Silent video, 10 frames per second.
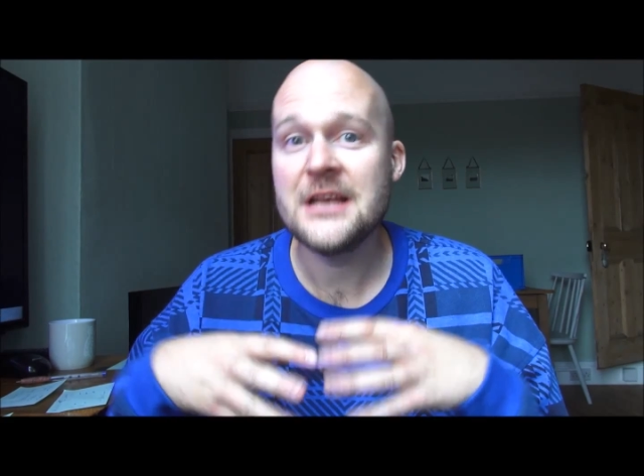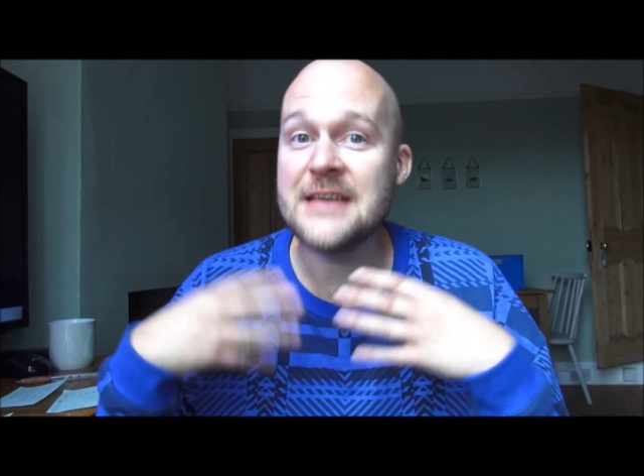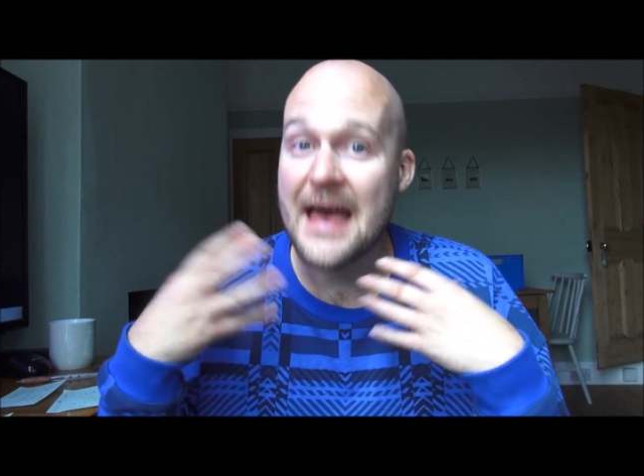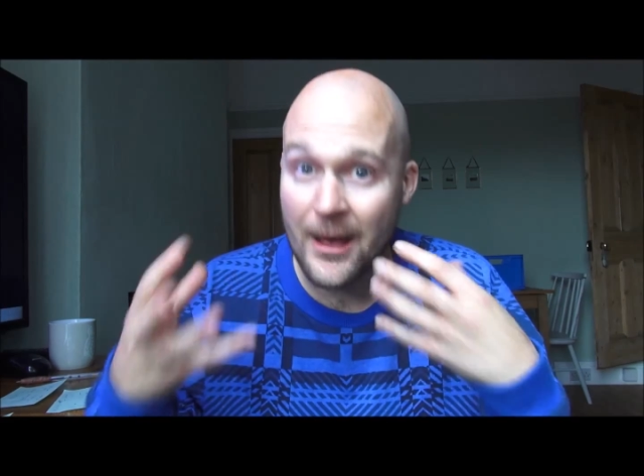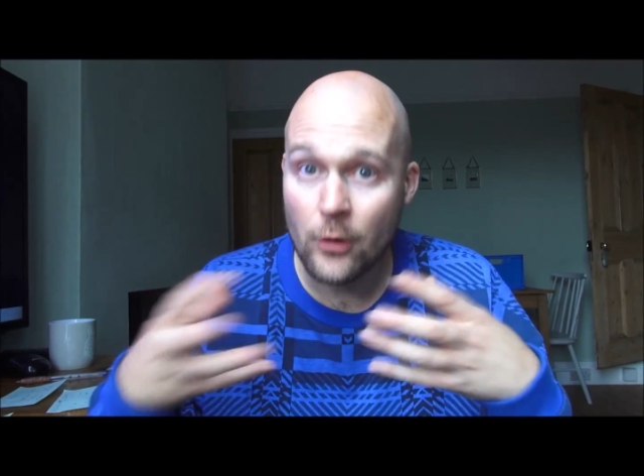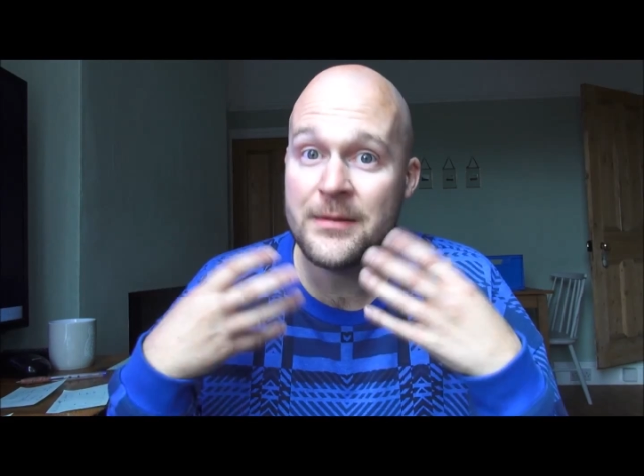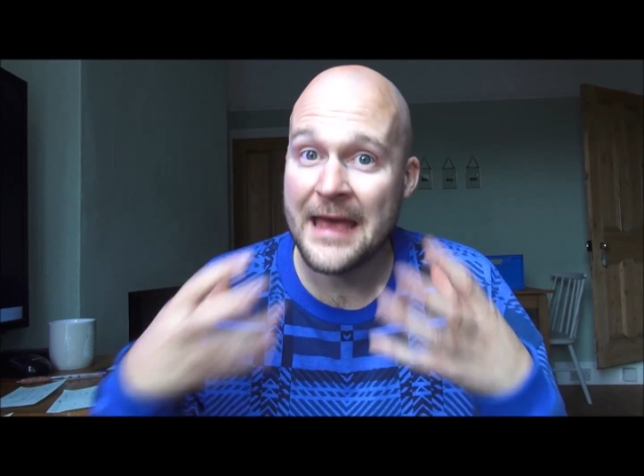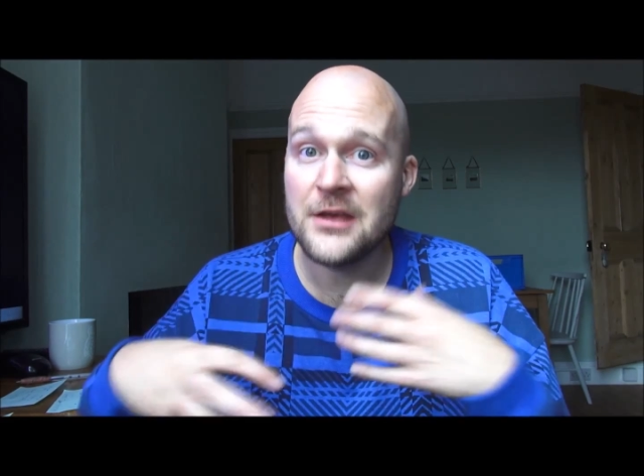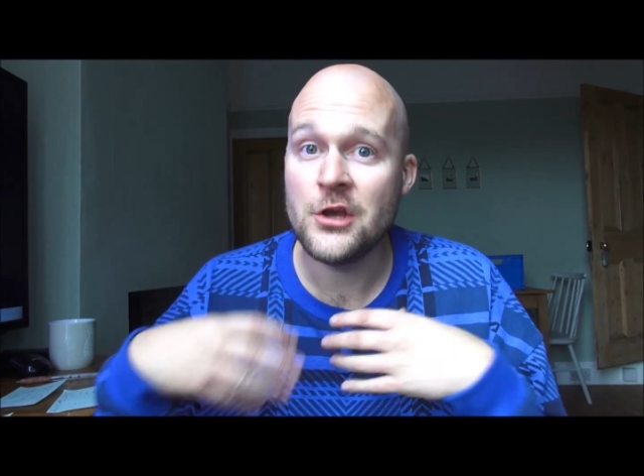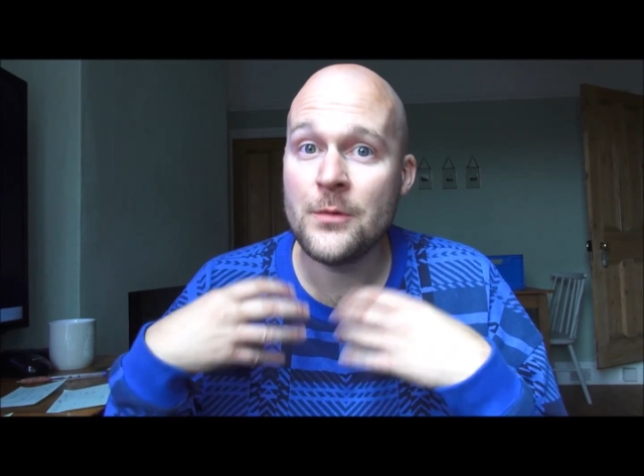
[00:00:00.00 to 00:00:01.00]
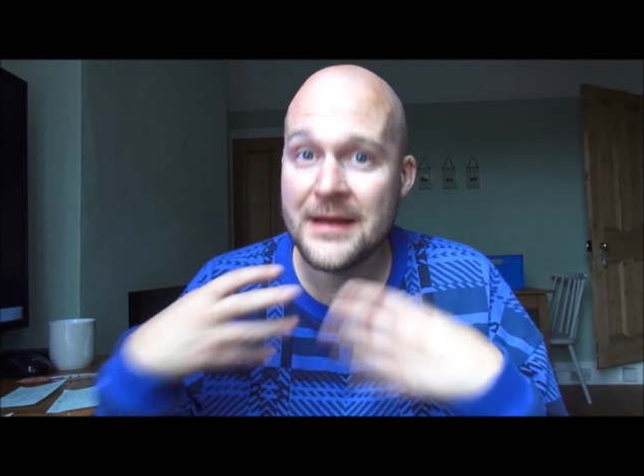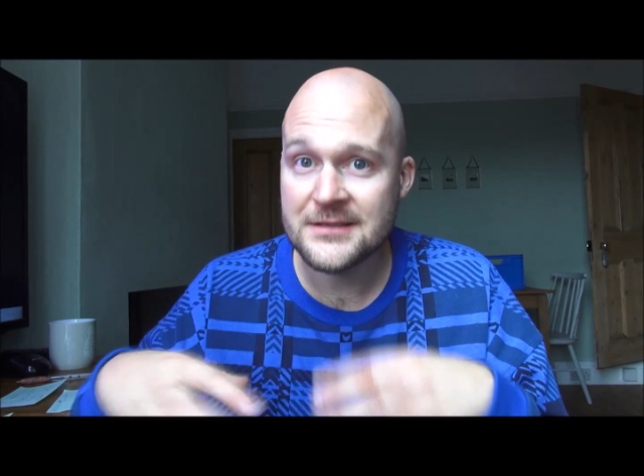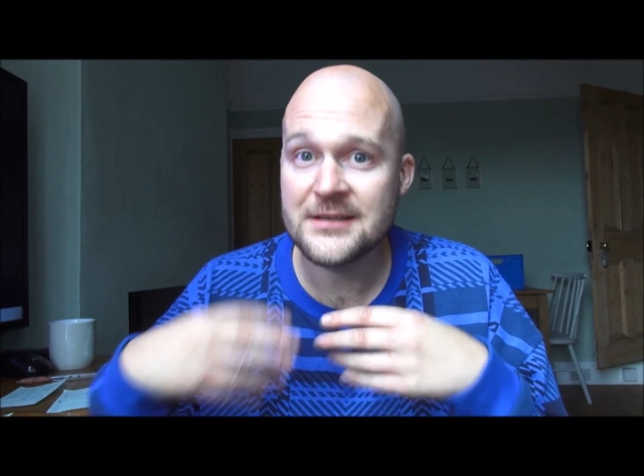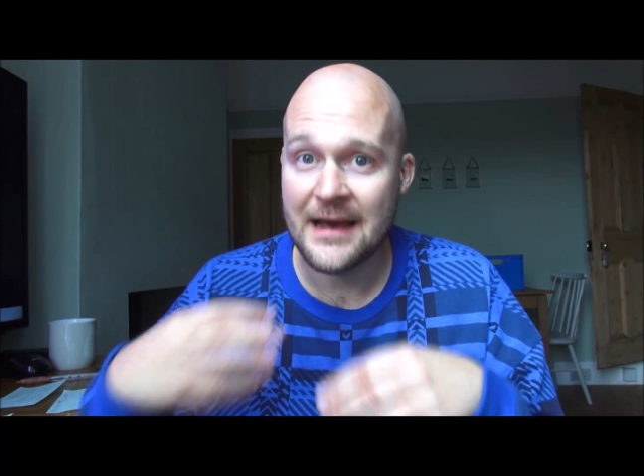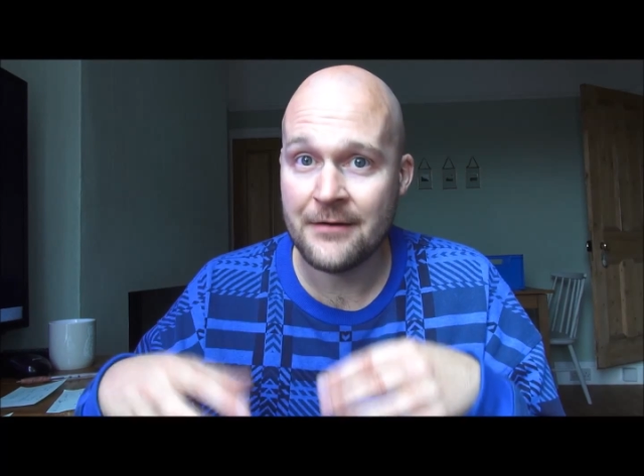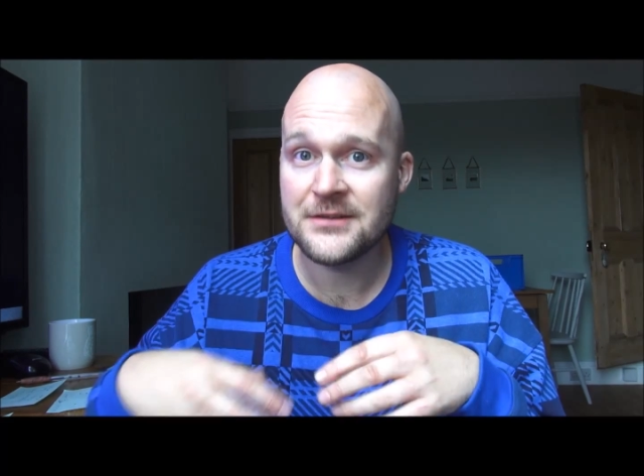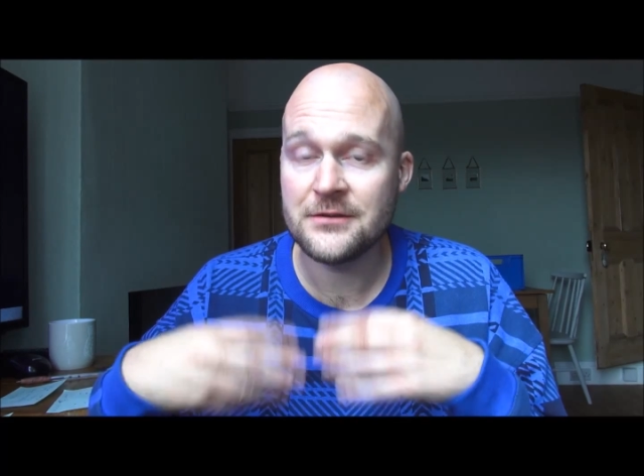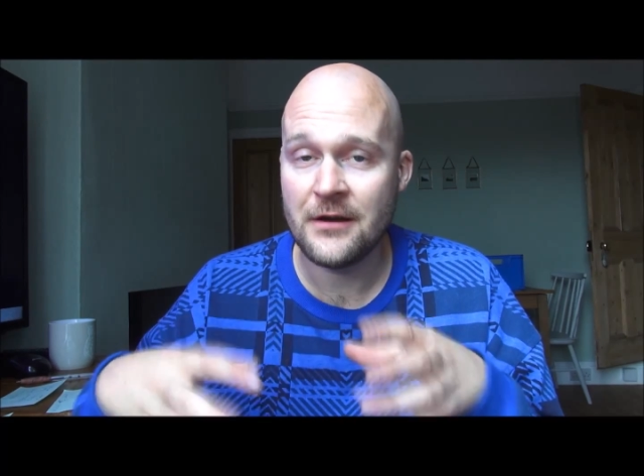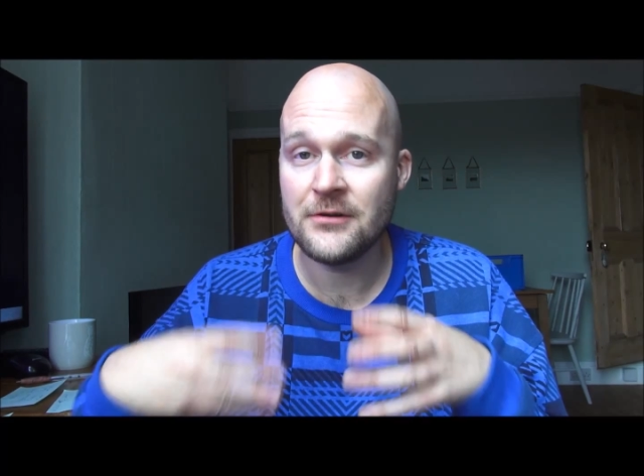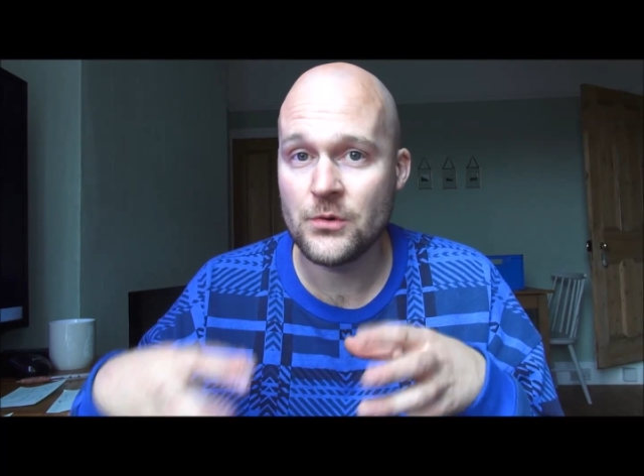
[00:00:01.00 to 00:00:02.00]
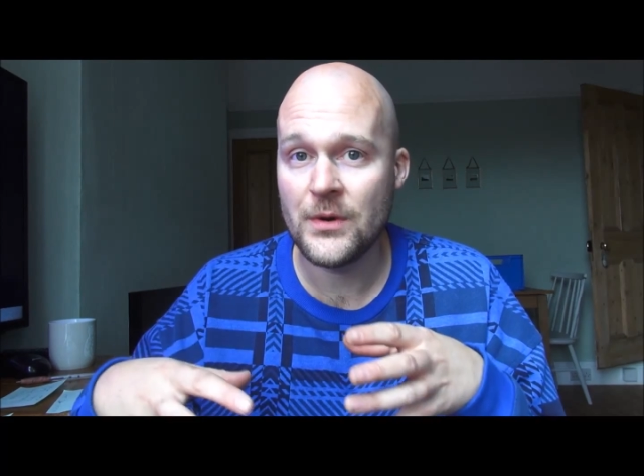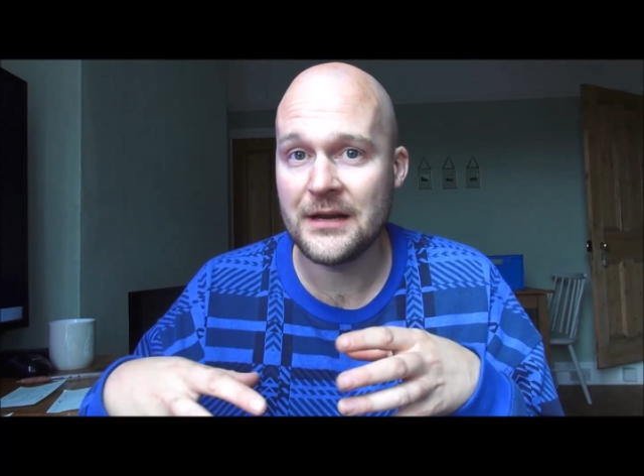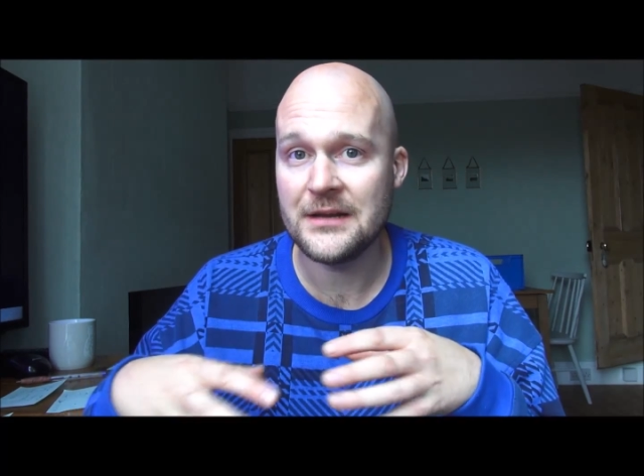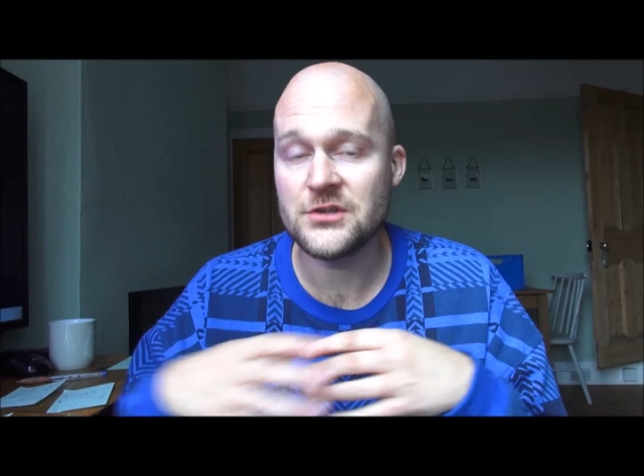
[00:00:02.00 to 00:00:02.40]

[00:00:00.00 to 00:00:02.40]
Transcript: to help get you into character very quickly.